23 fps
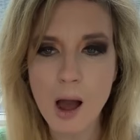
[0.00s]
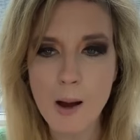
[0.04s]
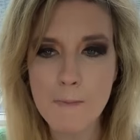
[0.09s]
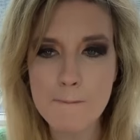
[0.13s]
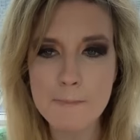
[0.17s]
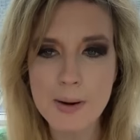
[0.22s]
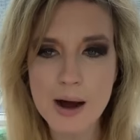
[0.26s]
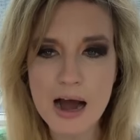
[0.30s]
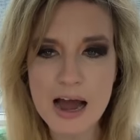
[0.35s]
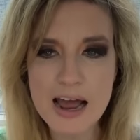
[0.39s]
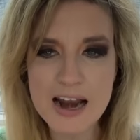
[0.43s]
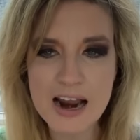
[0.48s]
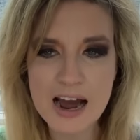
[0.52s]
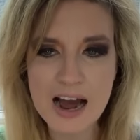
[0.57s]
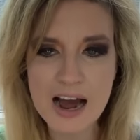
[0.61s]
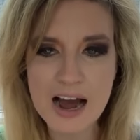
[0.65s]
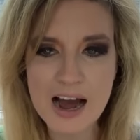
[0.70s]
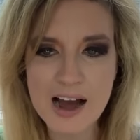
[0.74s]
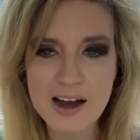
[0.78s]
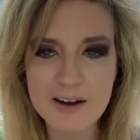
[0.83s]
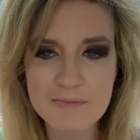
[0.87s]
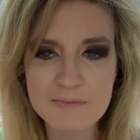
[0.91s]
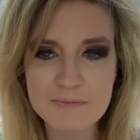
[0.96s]
But
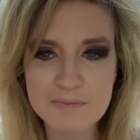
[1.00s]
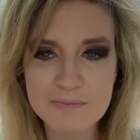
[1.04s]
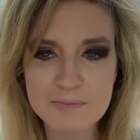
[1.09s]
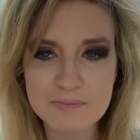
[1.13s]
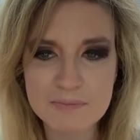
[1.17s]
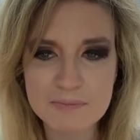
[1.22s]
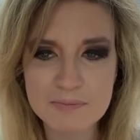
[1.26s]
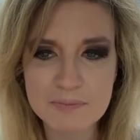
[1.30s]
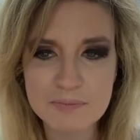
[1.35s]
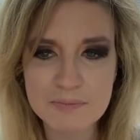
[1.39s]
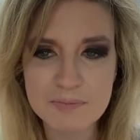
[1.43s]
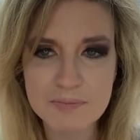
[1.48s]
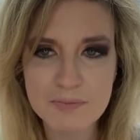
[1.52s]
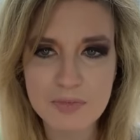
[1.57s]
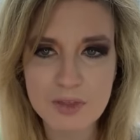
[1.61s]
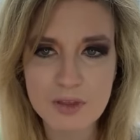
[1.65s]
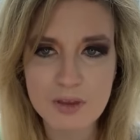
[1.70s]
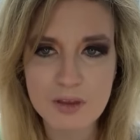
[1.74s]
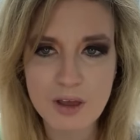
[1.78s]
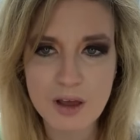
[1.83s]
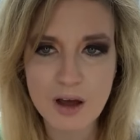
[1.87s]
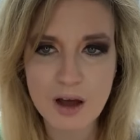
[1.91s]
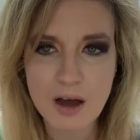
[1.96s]
um,
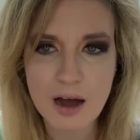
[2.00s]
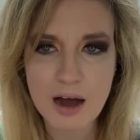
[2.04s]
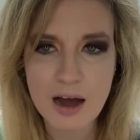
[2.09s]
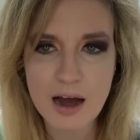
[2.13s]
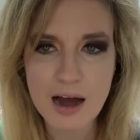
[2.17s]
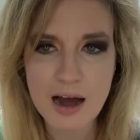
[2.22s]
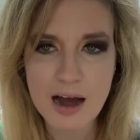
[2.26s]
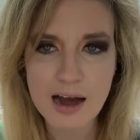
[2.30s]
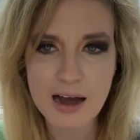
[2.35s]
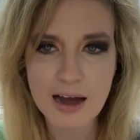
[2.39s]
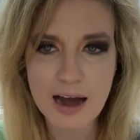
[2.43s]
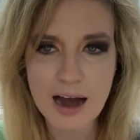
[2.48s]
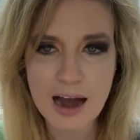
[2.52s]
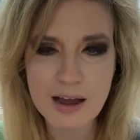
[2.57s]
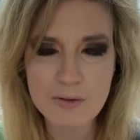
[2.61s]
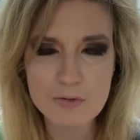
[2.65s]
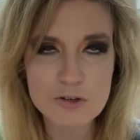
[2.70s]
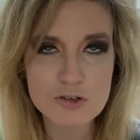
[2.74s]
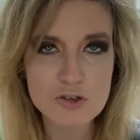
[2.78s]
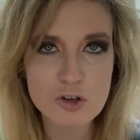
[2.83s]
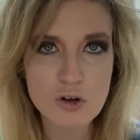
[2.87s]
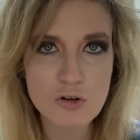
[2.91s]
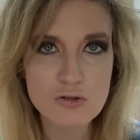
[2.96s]
uh, I
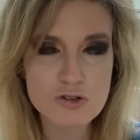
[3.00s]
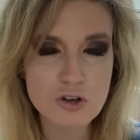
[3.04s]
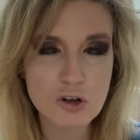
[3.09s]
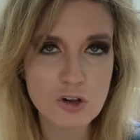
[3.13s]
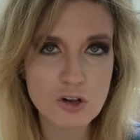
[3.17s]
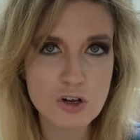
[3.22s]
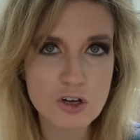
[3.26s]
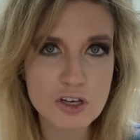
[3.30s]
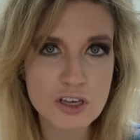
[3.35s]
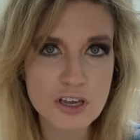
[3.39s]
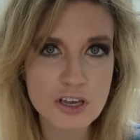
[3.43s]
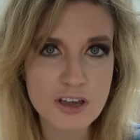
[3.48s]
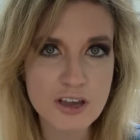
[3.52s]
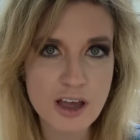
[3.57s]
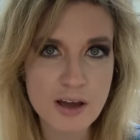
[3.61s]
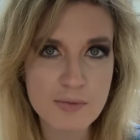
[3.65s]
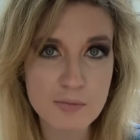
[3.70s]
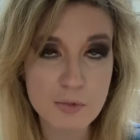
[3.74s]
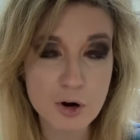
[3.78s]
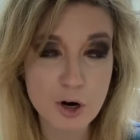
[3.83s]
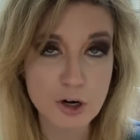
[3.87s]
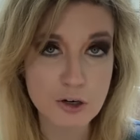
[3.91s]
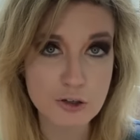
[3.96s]
was also looking
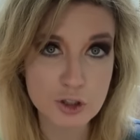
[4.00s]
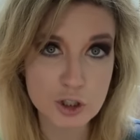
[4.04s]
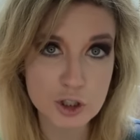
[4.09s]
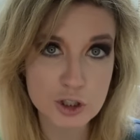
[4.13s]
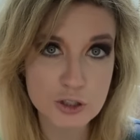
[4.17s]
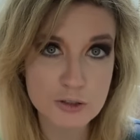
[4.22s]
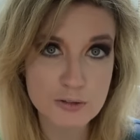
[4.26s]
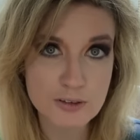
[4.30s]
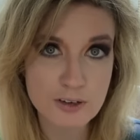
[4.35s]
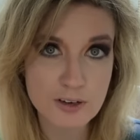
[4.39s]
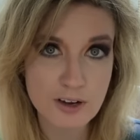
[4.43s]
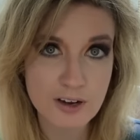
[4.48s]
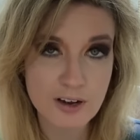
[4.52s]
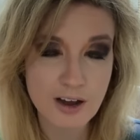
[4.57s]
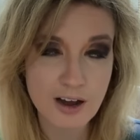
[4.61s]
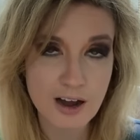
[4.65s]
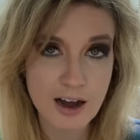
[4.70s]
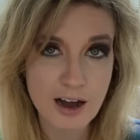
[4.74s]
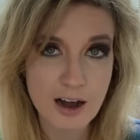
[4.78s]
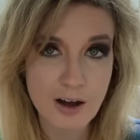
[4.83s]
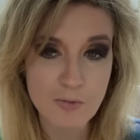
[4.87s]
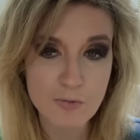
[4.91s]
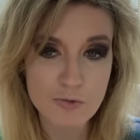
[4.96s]
at merch
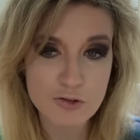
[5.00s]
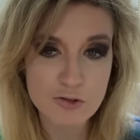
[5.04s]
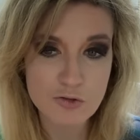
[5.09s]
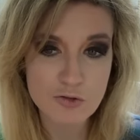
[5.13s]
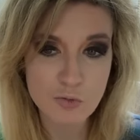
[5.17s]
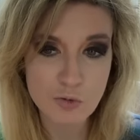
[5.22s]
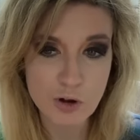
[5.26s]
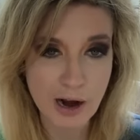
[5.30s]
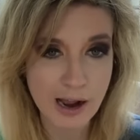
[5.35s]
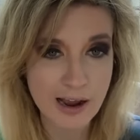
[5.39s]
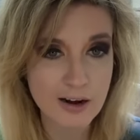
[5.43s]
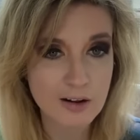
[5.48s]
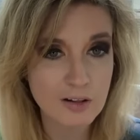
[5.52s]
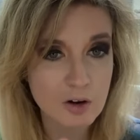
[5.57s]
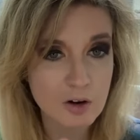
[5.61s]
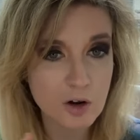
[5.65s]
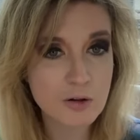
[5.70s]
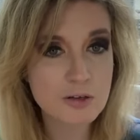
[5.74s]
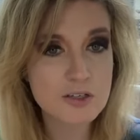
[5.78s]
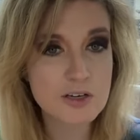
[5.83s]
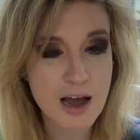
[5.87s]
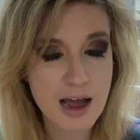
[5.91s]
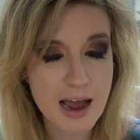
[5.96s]
uh, when I had a
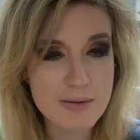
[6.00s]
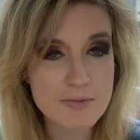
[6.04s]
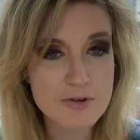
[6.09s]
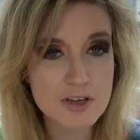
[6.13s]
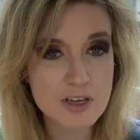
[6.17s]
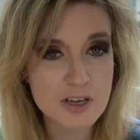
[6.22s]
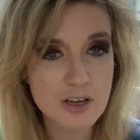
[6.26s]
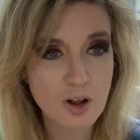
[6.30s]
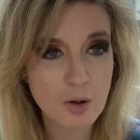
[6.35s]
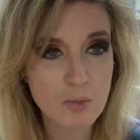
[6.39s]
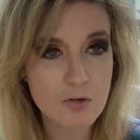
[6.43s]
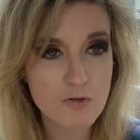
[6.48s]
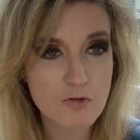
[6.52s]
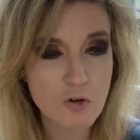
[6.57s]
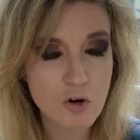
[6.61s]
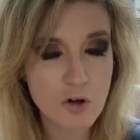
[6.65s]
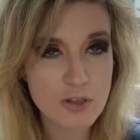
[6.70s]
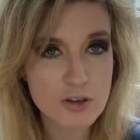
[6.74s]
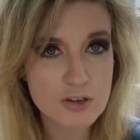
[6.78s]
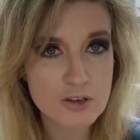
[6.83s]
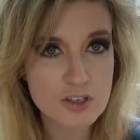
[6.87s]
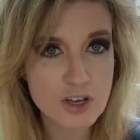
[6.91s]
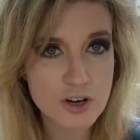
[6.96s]
little time to kill
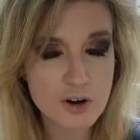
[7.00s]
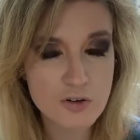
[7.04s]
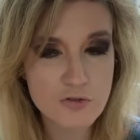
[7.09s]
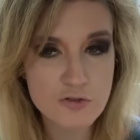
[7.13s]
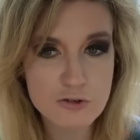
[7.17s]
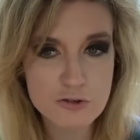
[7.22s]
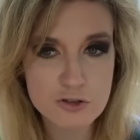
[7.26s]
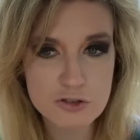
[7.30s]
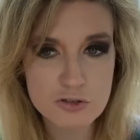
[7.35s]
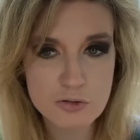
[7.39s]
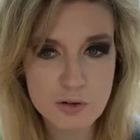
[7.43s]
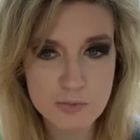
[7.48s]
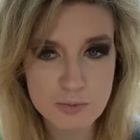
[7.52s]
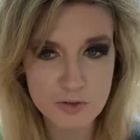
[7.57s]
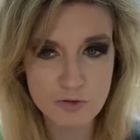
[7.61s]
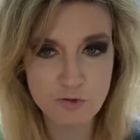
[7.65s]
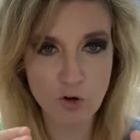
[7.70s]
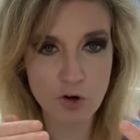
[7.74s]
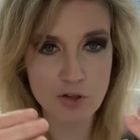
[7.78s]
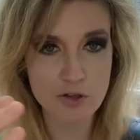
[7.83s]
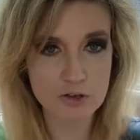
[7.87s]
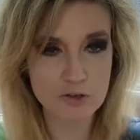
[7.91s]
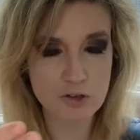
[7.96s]
before this interview,
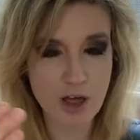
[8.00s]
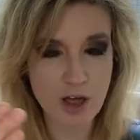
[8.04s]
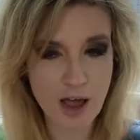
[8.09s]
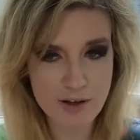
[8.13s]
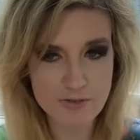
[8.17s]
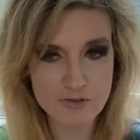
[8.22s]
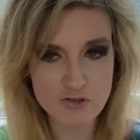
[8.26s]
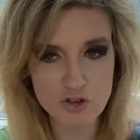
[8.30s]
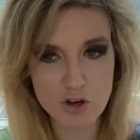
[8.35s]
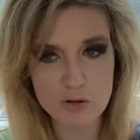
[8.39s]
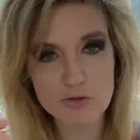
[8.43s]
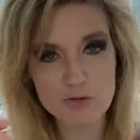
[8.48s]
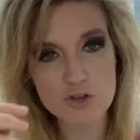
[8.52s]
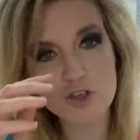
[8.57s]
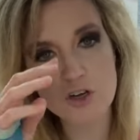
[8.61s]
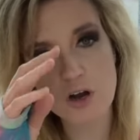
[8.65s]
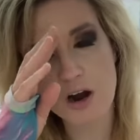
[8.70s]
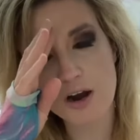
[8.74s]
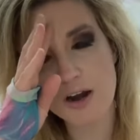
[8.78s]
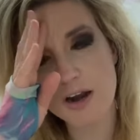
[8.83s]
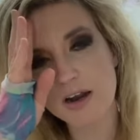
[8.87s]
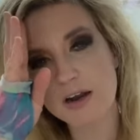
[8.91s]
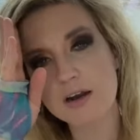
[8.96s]
before this live stream
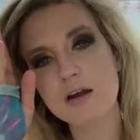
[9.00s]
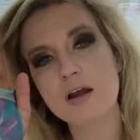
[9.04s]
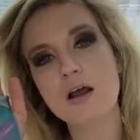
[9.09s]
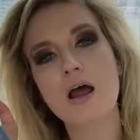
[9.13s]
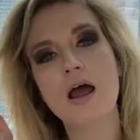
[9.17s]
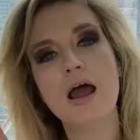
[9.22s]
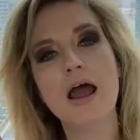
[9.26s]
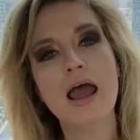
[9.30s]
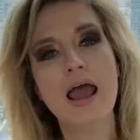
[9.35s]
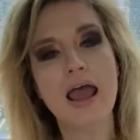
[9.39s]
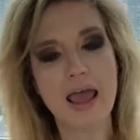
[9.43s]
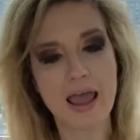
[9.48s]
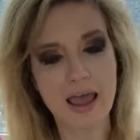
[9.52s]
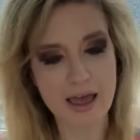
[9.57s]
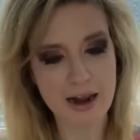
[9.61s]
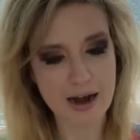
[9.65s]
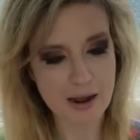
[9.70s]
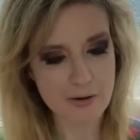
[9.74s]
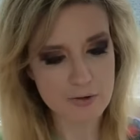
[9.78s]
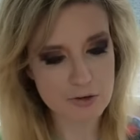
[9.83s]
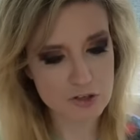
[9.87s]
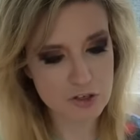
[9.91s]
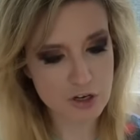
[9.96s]
started.
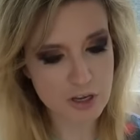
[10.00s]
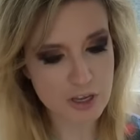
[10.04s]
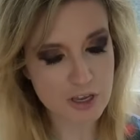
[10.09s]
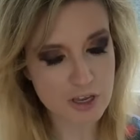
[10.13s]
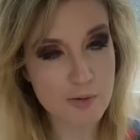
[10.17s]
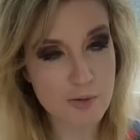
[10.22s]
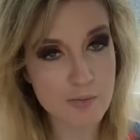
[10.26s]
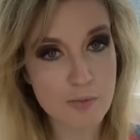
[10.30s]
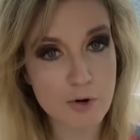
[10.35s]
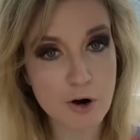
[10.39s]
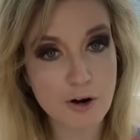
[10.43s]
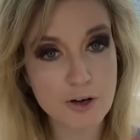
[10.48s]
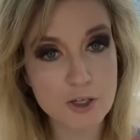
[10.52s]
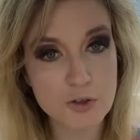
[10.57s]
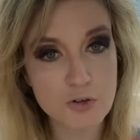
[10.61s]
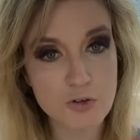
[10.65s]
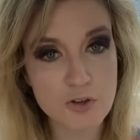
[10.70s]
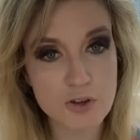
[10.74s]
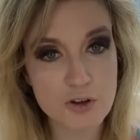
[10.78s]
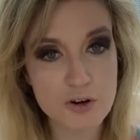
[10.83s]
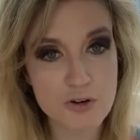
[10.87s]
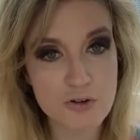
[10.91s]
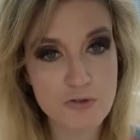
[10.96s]
And I was looking at merch
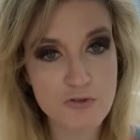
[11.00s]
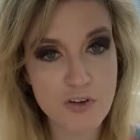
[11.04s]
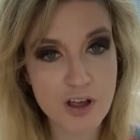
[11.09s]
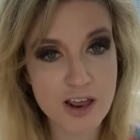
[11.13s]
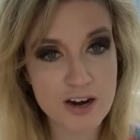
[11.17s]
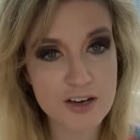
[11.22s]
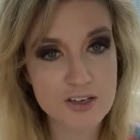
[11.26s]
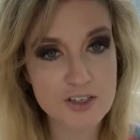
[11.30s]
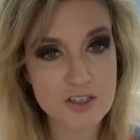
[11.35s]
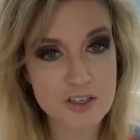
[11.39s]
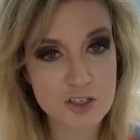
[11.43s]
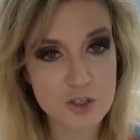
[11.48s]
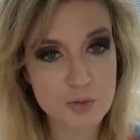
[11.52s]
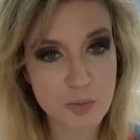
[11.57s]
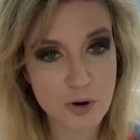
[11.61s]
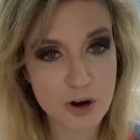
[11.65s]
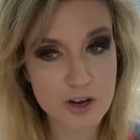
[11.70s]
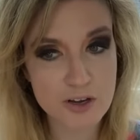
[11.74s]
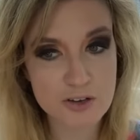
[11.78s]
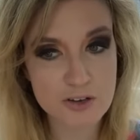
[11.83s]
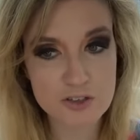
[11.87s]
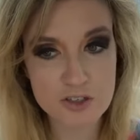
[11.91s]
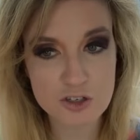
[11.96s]
for the new Fantasy
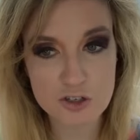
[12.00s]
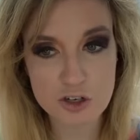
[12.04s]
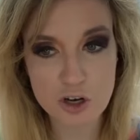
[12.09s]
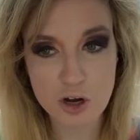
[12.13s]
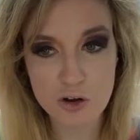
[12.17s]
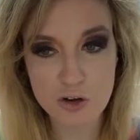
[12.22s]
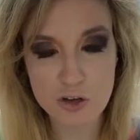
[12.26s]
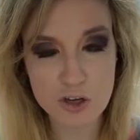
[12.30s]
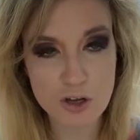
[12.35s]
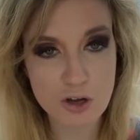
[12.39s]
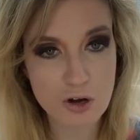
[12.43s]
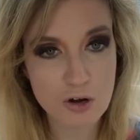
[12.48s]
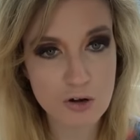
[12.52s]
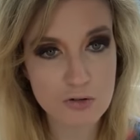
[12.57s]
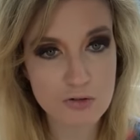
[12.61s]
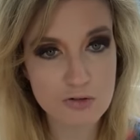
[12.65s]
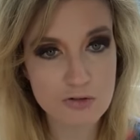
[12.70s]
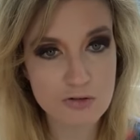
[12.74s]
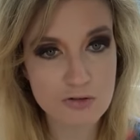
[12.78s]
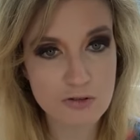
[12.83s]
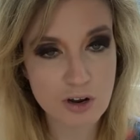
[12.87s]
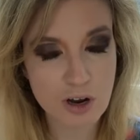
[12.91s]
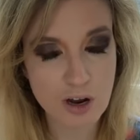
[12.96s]
Springs in
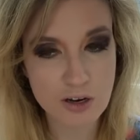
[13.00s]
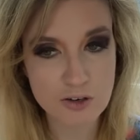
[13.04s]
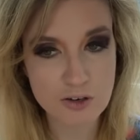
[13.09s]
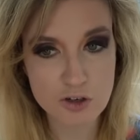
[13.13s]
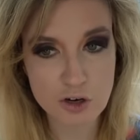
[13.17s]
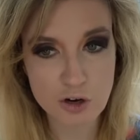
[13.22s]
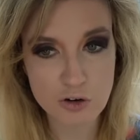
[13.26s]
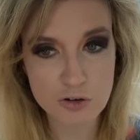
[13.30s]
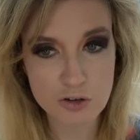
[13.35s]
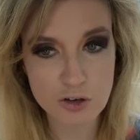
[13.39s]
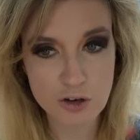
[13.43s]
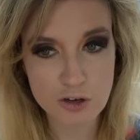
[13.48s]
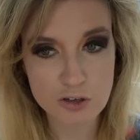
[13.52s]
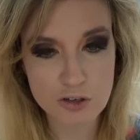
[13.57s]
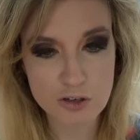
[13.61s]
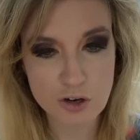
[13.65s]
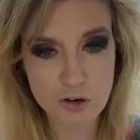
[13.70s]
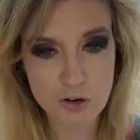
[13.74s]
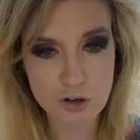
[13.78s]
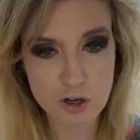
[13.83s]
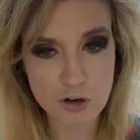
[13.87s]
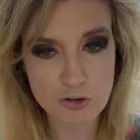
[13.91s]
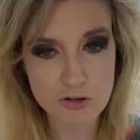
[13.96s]
Tokyo, uh, Tokyo,
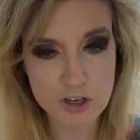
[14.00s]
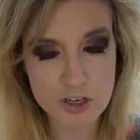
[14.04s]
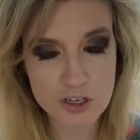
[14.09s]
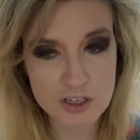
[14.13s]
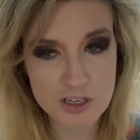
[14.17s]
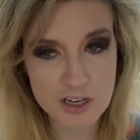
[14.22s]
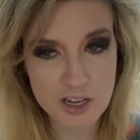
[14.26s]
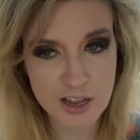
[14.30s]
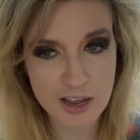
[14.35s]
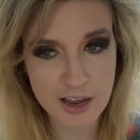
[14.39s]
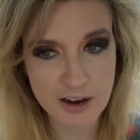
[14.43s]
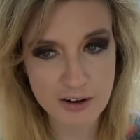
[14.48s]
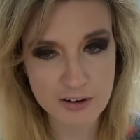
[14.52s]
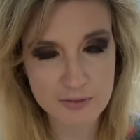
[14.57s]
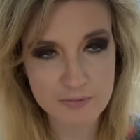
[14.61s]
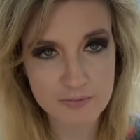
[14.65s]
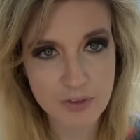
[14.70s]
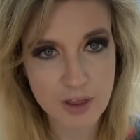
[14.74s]
Tokyo Disneyland.